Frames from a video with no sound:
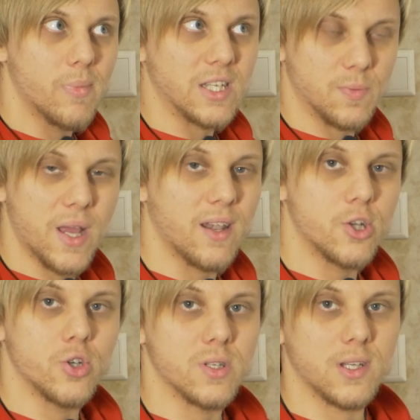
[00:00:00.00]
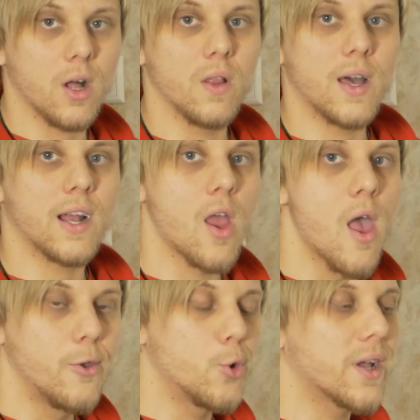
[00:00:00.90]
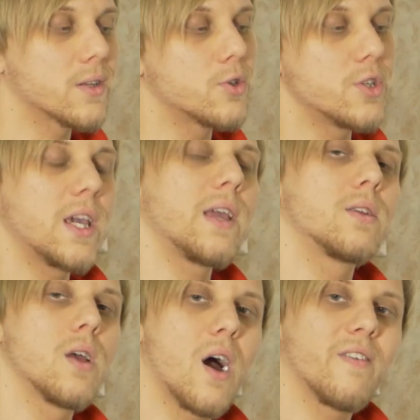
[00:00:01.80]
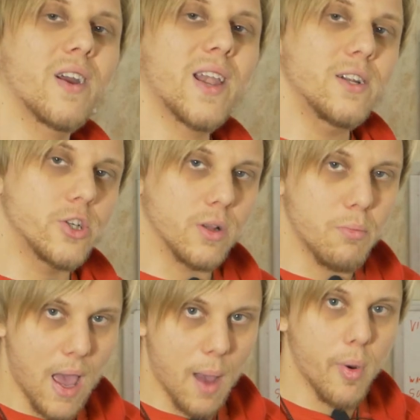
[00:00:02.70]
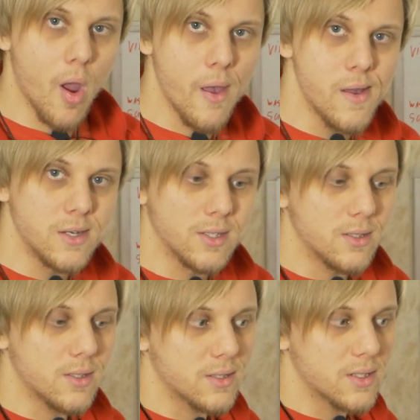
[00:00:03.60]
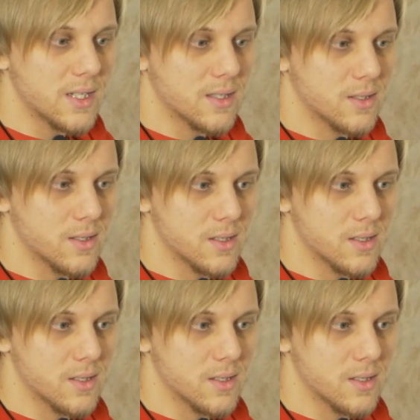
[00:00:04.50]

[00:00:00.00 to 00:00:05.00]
expenditures and all that. You can create a financial map that